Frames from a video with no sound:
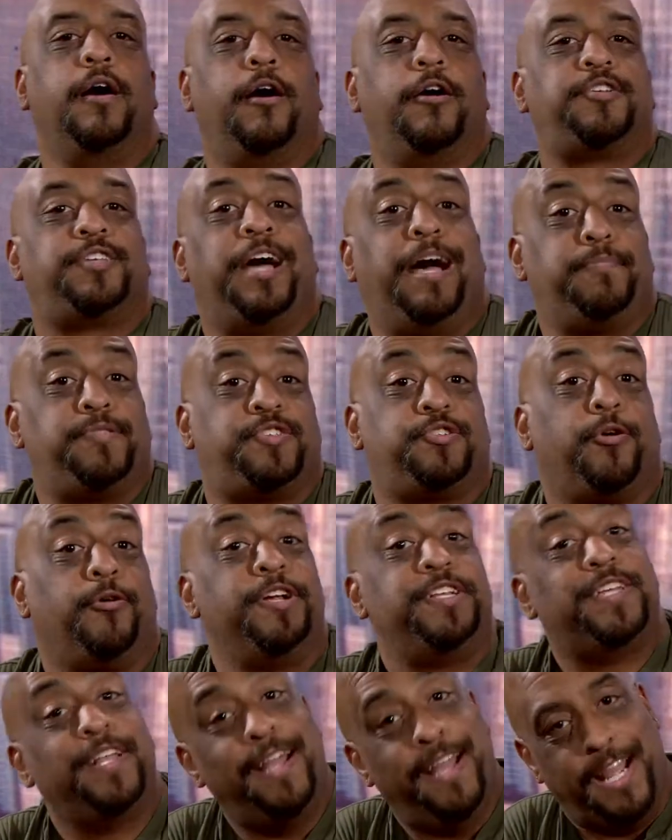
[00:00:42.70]
Our top story
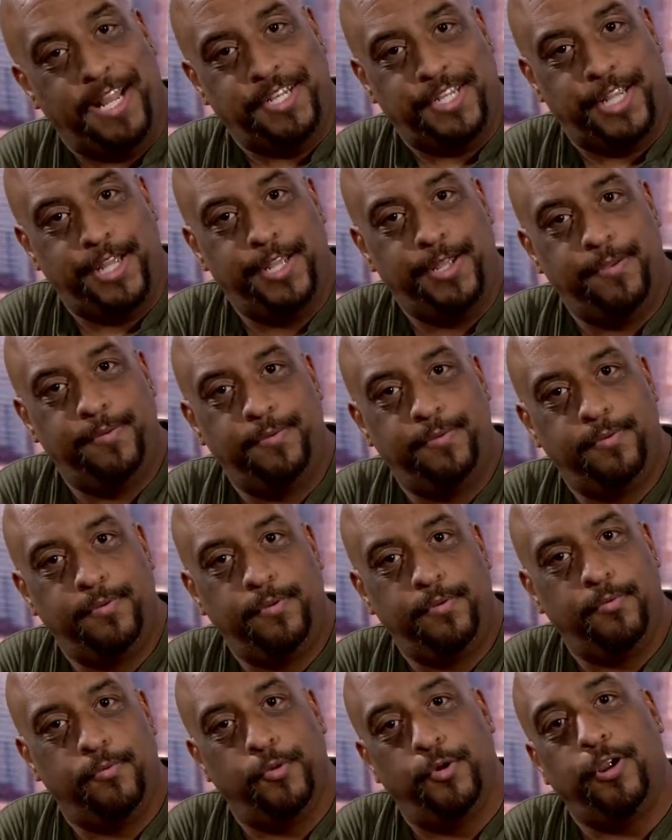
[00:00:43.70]
tonight,
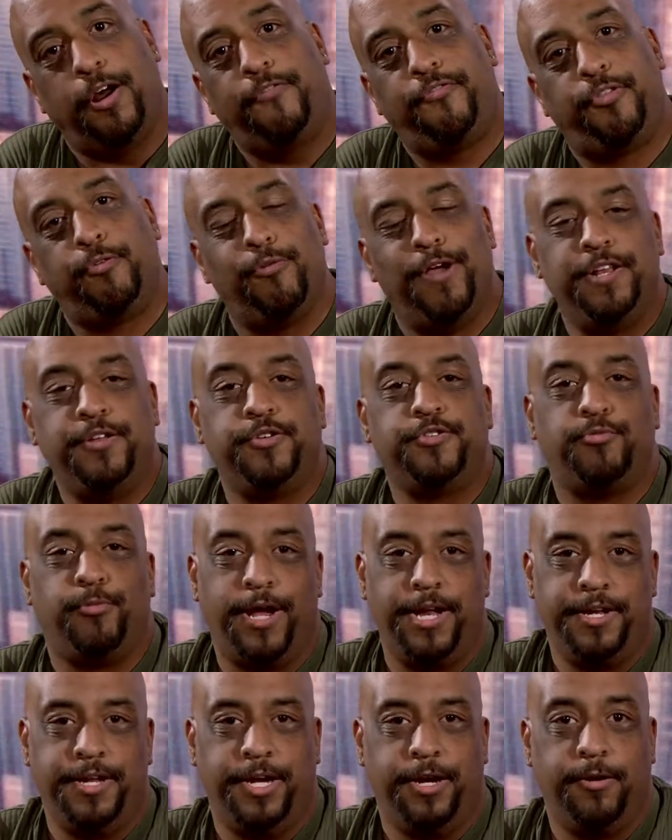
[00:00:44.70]
Rudolph the red-nosed
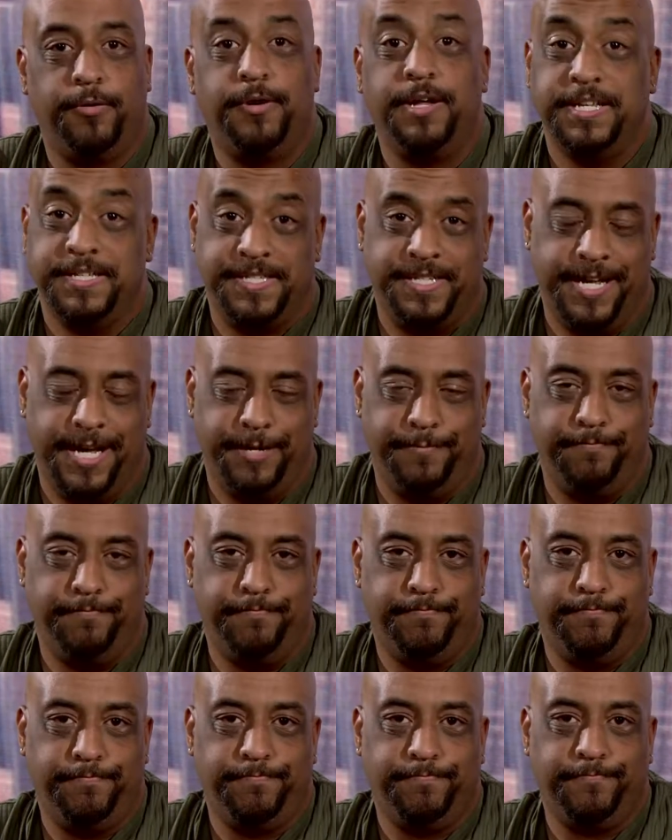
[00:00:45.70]
reindeer is dead.
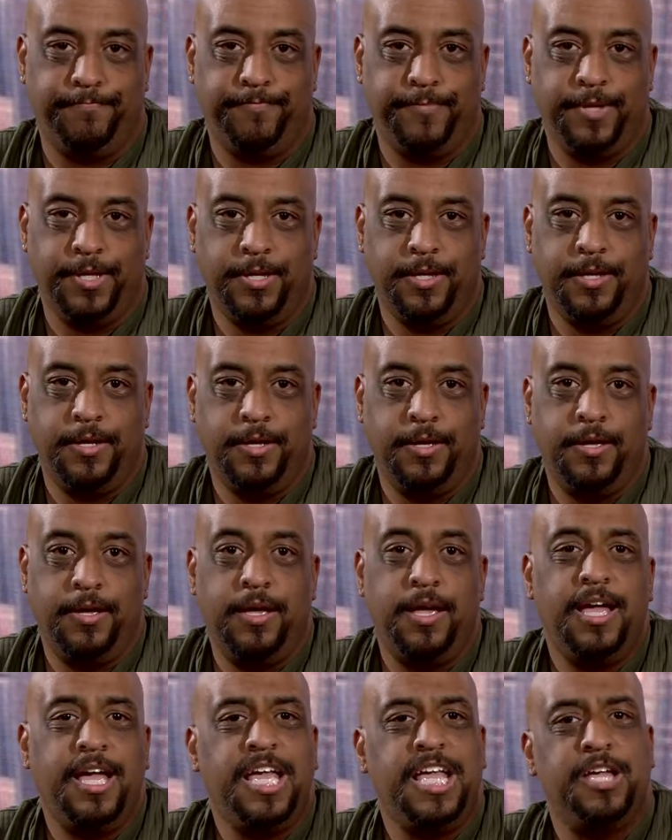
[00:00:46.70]

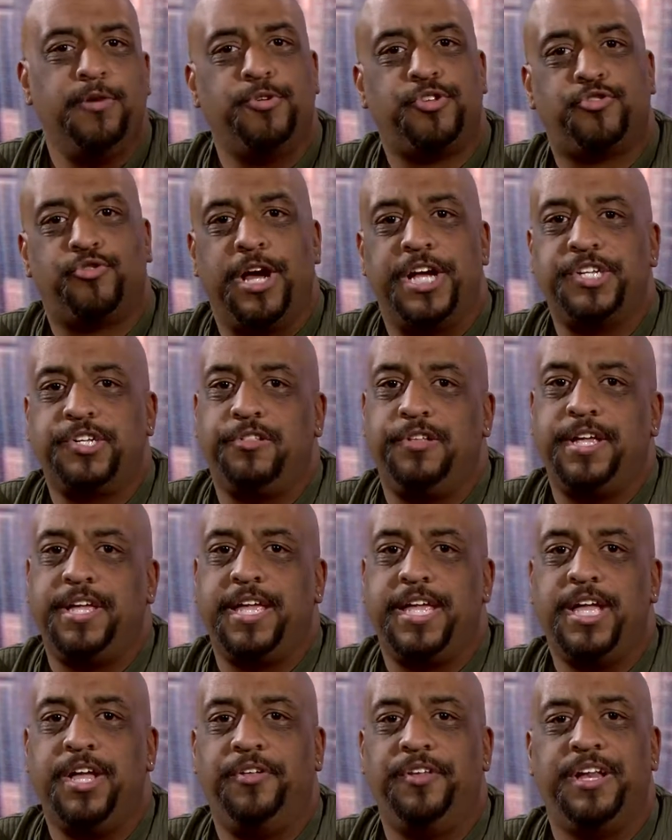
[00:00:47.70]
He was tragically
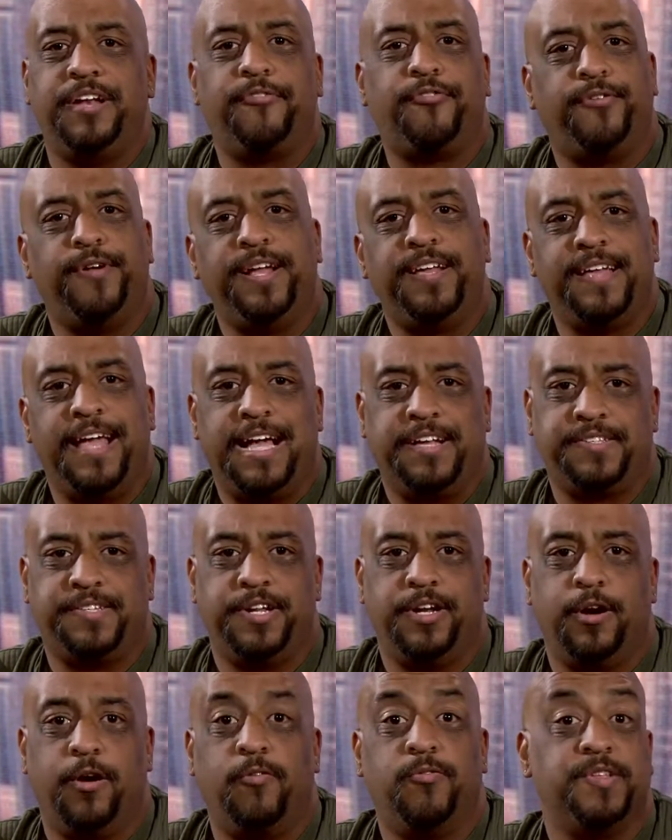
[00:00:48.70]
killed in a freak
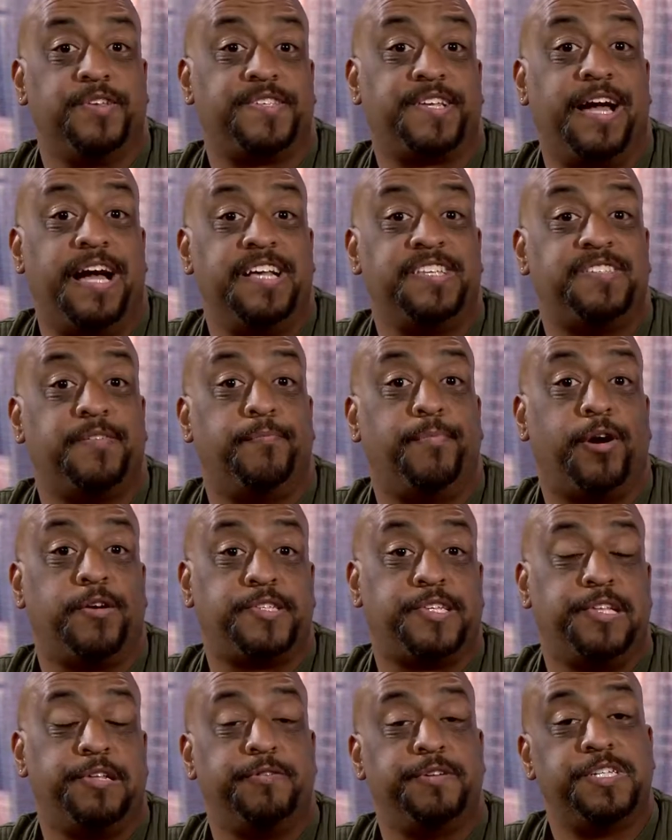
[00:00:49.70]
accident over the skies of
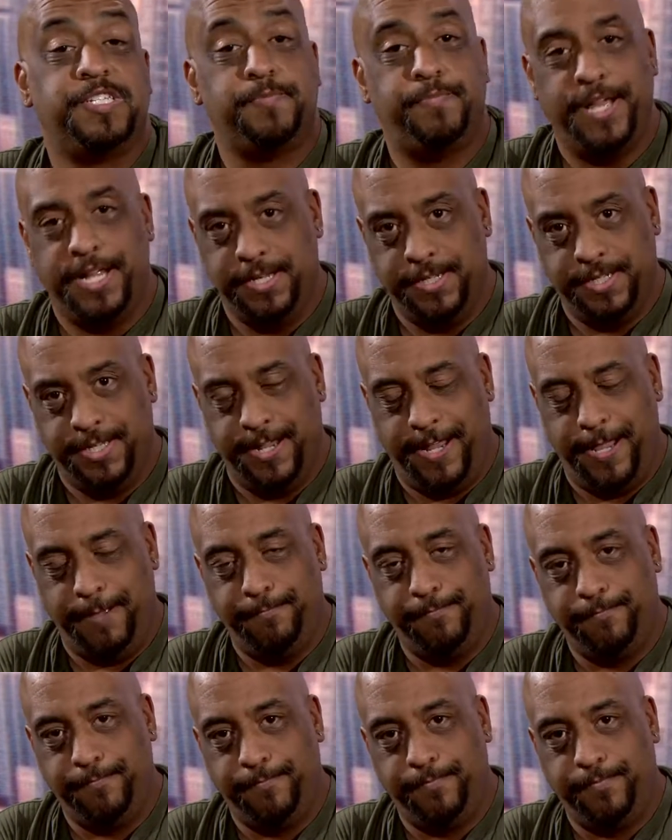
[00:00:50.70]
Barcelona, Spain today.
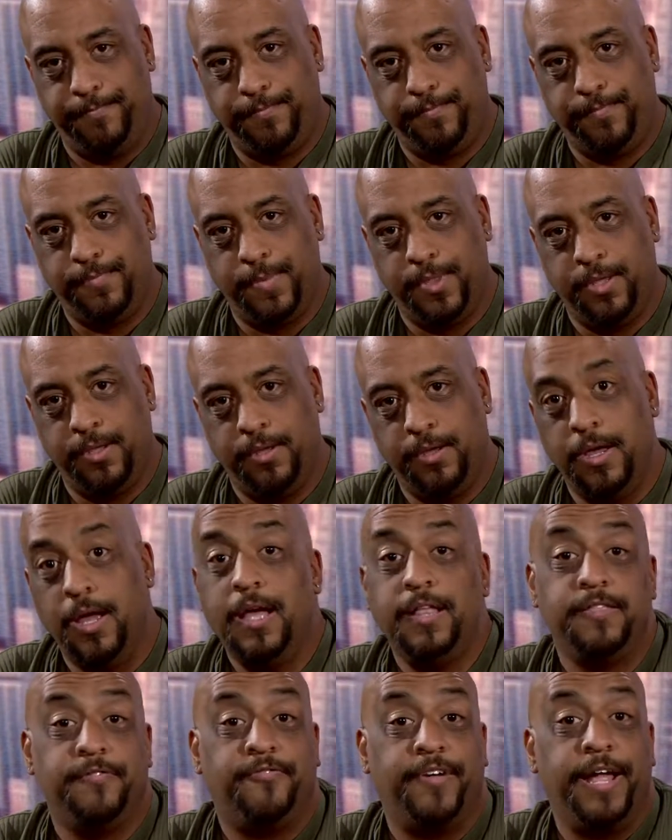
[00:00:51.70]

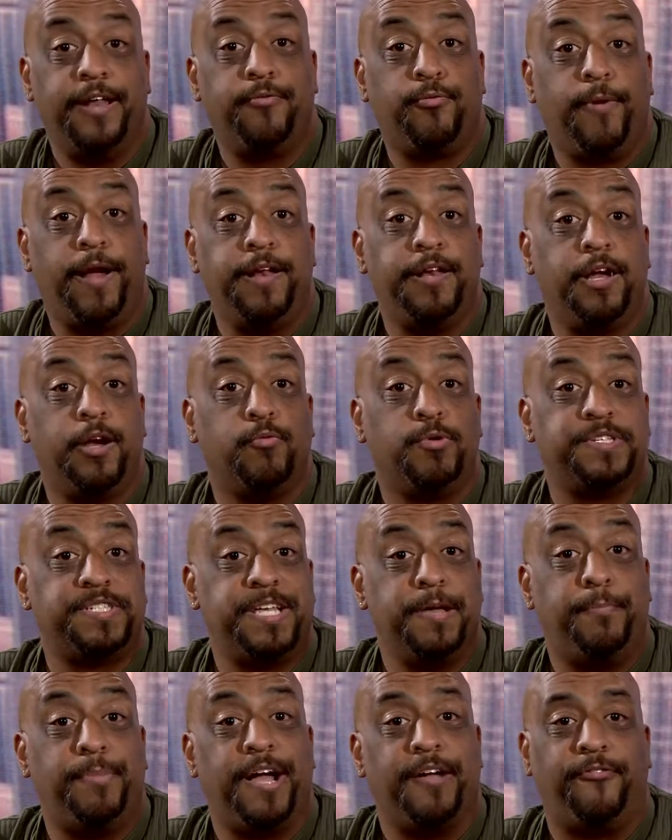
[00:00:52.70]
The famed reindeer was
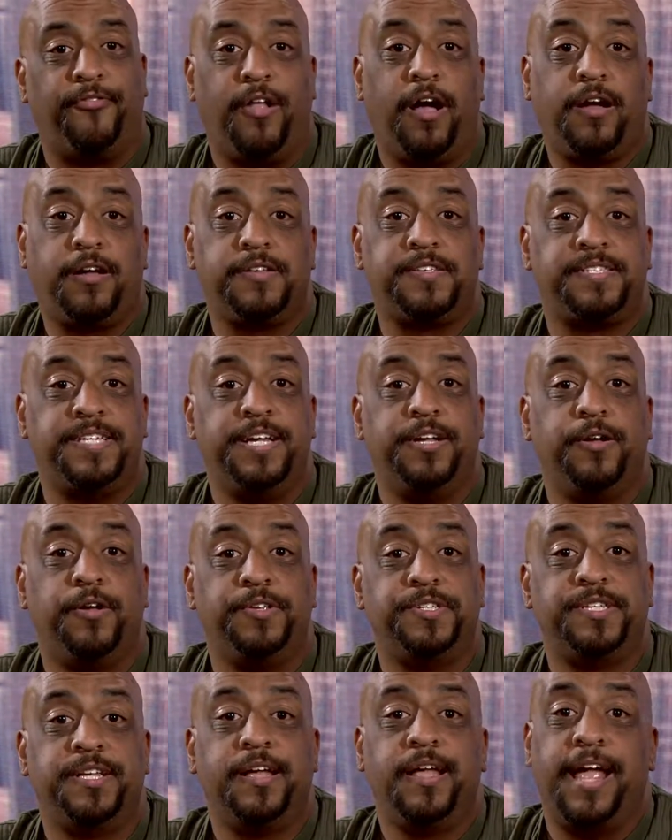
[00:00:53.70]
hit by a flock of
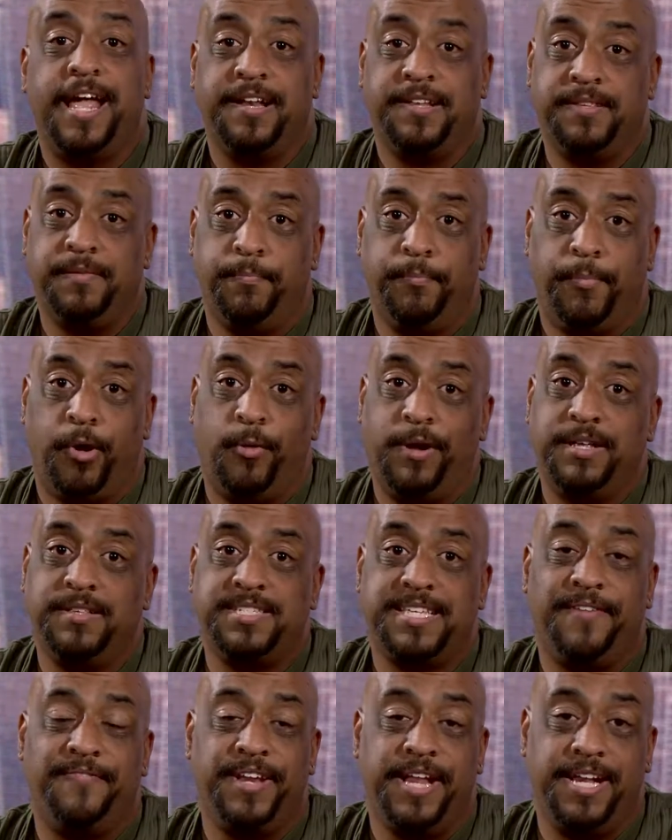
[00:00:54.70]
seagulls and a Boeing
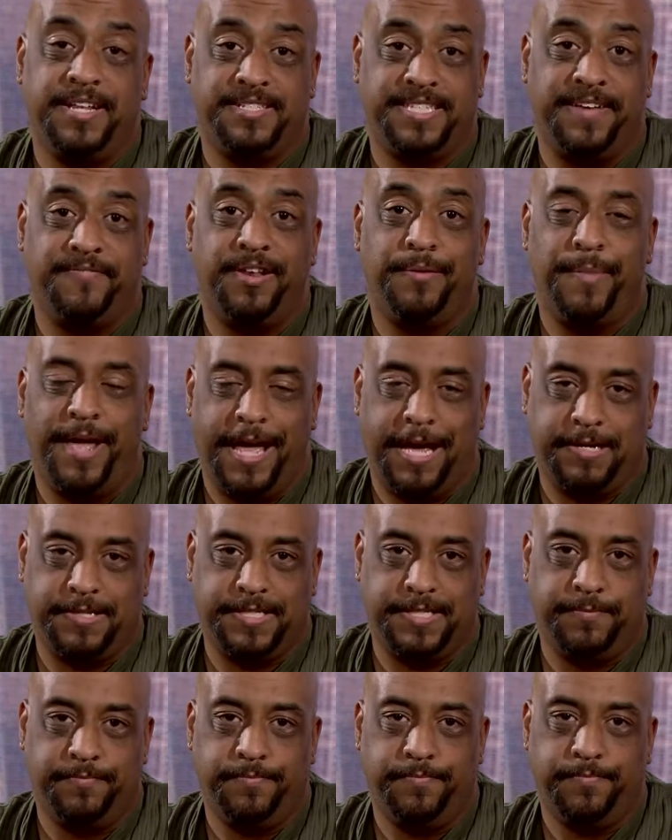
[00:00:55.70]
787
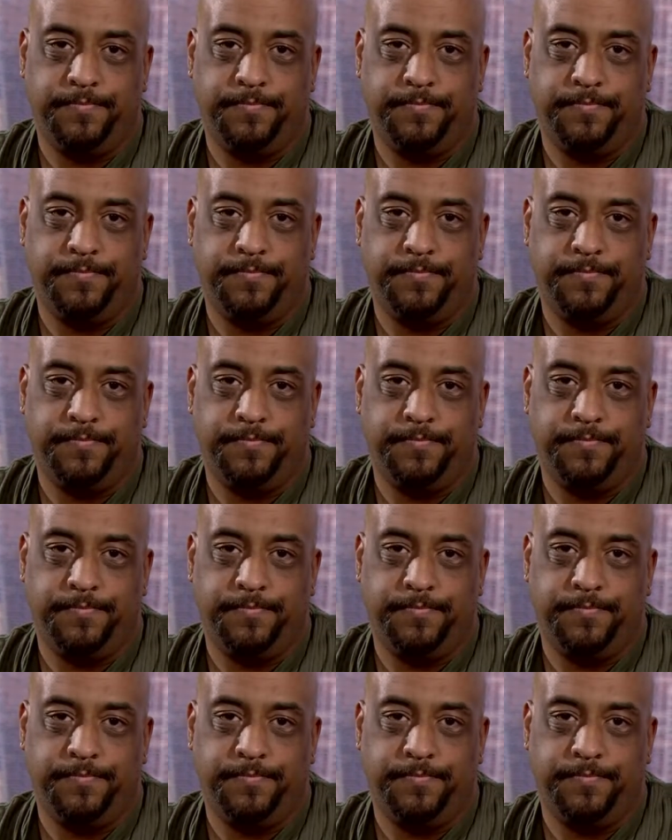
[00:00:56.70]
MAX.